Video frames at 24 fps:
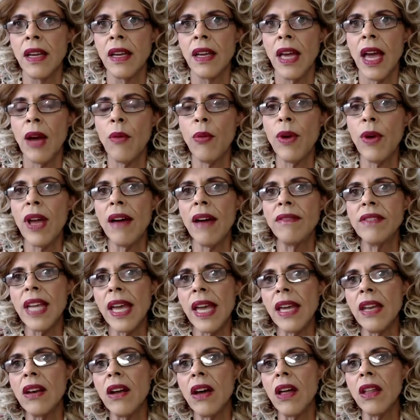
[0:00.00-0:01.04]
and we have
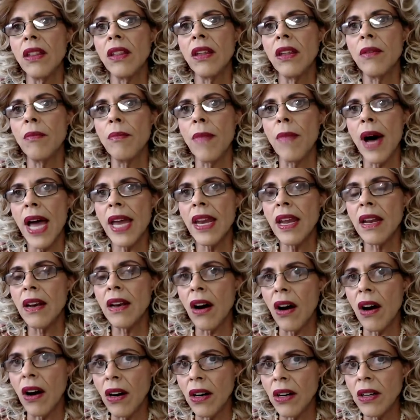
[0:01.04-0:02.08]
taken on the mind and
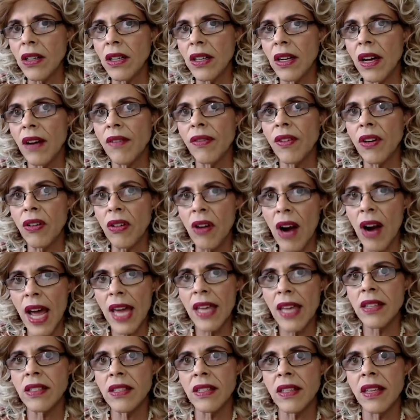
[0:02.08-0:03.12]
heart of
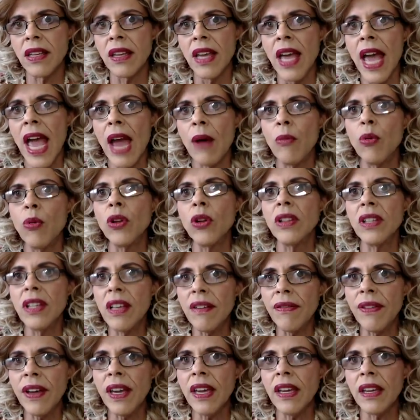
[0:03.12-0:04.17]
Christ, and we're
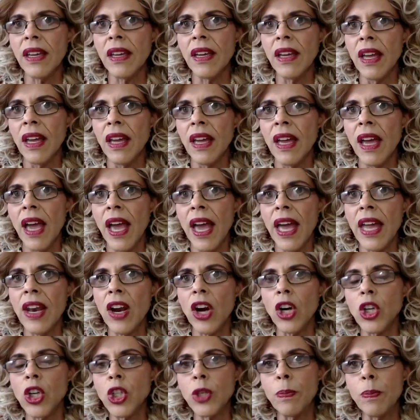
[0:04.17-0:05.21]
living in
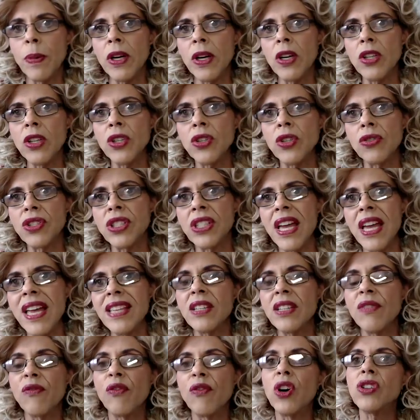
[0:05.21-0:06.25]
our spiritual
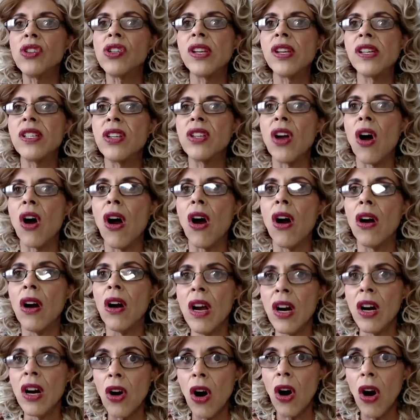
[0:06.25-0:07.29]
sense versus our
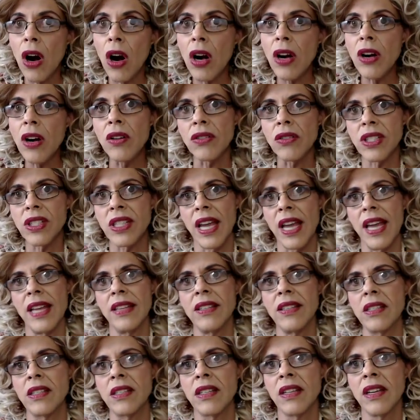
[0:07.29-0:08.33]
carnal
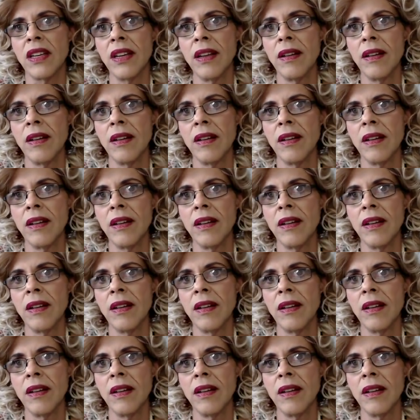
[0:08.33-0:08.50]
sense,